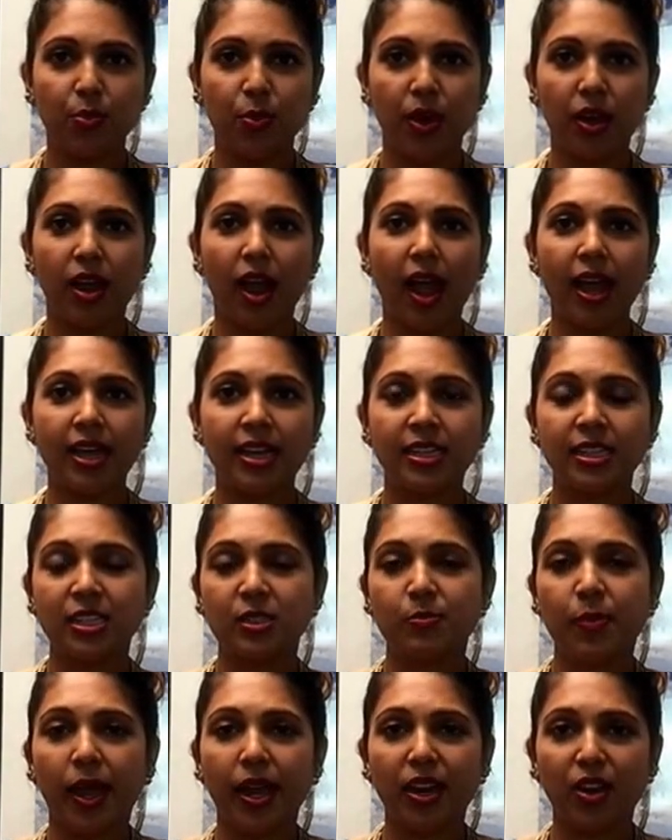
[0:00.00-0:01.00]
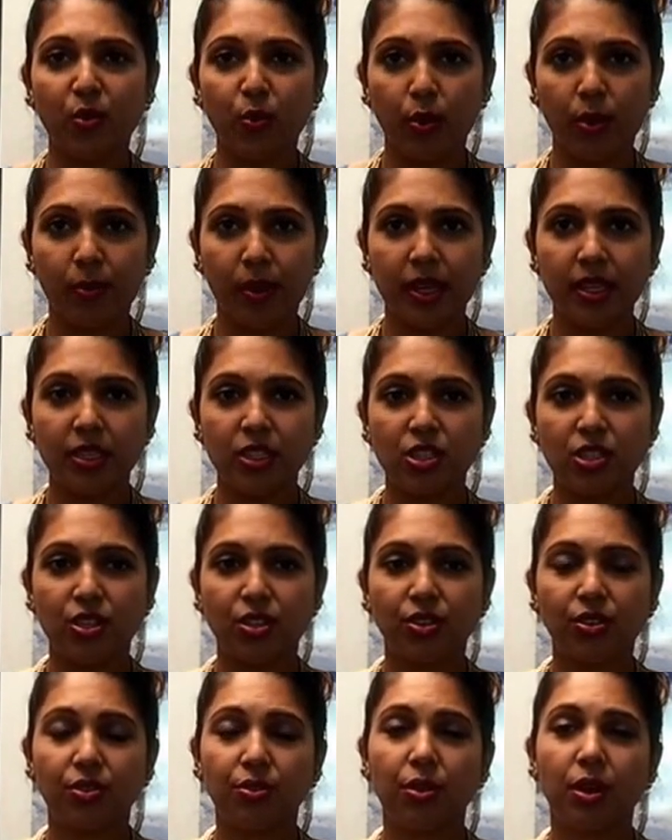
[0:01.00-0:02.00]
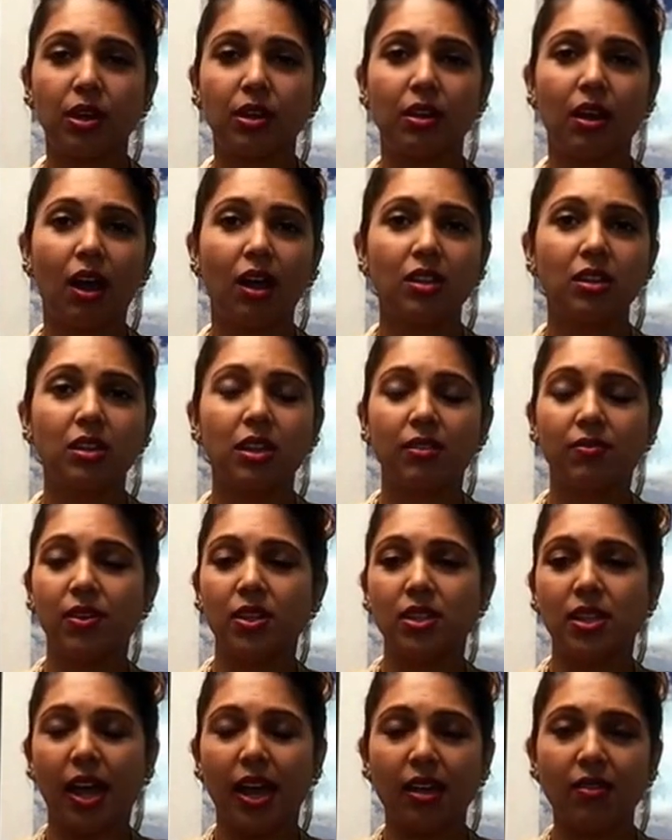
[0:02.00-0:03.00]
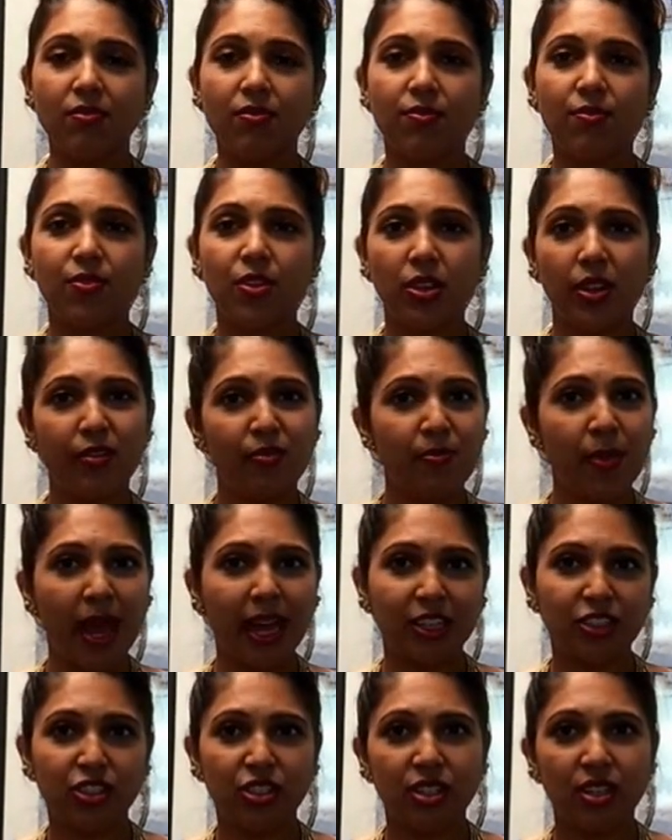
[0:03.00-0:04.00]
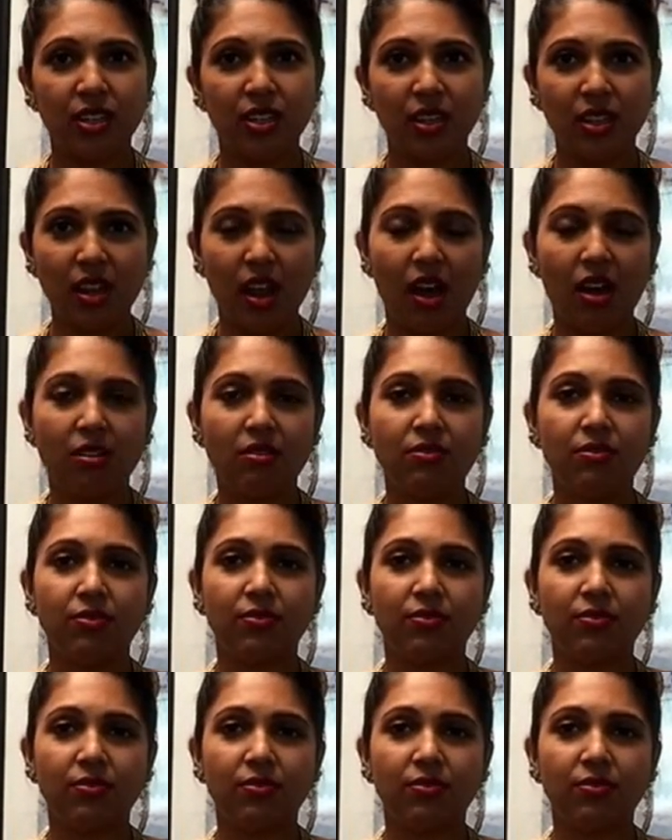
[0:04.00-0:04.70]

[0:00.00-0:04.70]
where I inspire women to live a life full of passion, love,